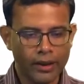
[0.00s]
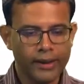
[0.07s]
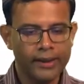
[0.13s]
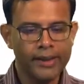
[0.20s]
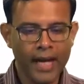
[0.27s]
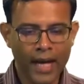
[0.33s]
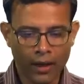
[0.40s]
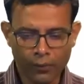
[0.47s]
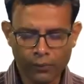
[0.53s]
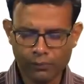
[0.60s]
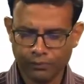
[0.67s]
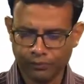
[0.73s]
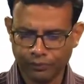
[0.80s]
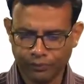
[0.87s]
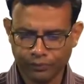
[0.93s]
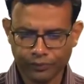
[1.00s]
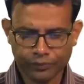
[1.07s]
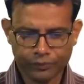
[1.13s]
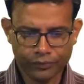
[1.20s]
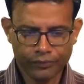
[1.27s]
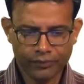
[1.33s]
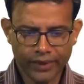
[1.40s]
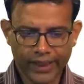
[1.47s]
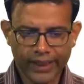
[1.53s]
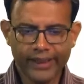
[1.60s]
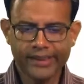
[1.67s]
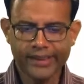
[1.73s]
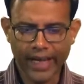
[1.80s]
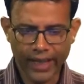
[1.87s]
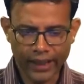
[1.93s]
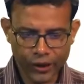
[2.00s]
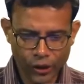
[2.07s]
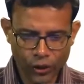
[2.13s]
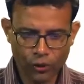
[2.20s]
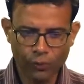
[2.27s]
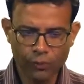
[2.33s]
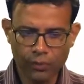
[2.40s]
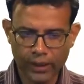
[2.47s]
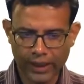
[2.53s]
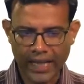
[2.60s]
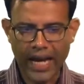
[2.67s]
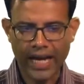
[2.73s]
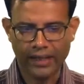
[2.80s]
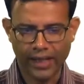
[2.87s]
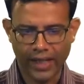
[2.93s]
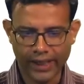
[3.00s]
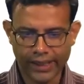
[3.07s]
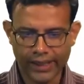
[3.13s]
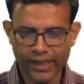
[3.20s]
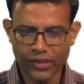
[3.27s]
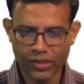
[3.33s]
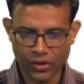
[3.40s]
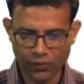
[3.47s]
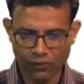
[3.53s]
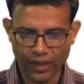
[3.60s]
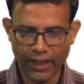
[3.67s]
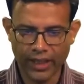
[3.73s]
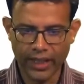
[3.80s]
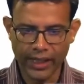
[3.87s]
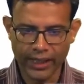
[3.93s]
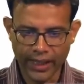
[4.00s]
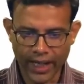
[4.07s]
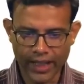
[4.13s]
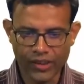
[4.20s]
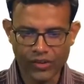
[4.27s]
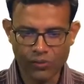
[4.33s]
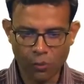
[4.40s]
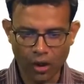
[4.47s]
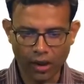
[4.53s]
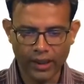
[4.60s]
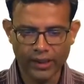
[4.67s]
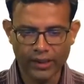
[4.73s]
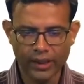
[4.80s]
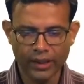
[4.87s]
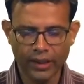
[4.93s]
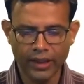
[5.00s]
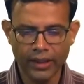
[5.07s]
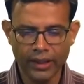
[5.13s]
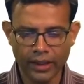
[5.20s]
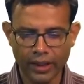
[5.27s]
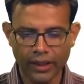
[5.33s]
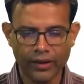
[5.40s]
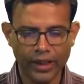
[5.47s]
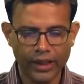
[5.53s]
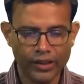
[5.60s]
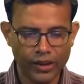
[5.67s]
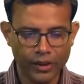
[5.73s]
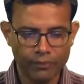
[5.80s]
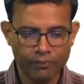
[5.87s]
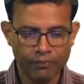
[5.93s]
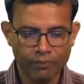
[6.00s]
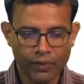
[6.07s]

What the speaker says: Now, it is assumed that at least when delta is small in the linear regime,